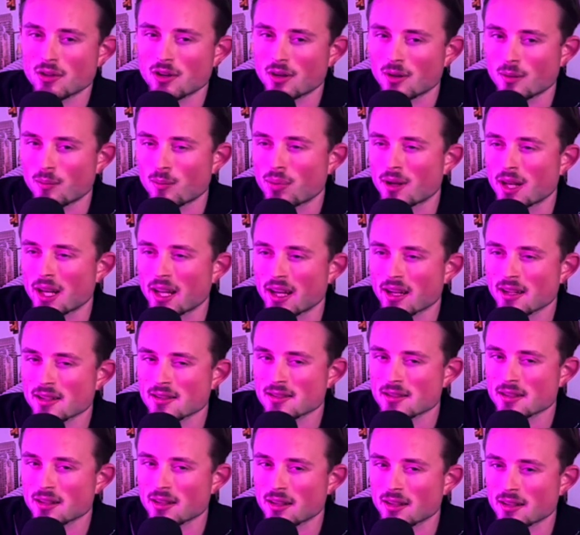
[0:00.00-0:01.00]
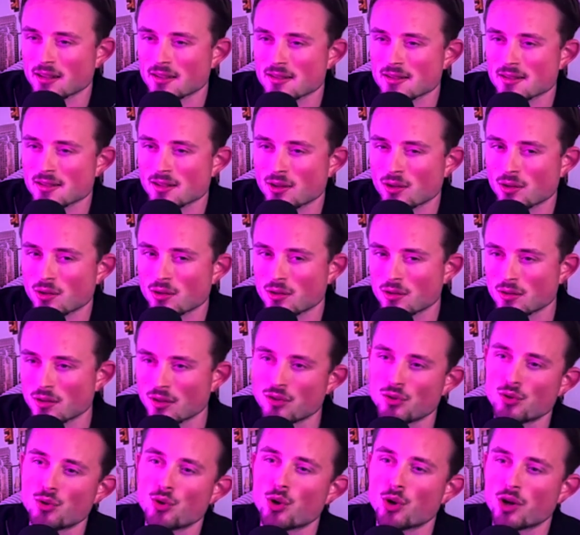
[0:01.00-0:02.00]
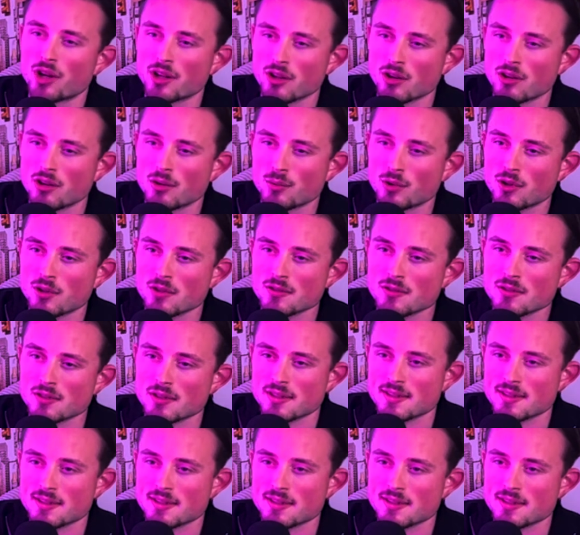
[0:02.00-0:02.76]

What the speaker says: complex and like so nerdy almost.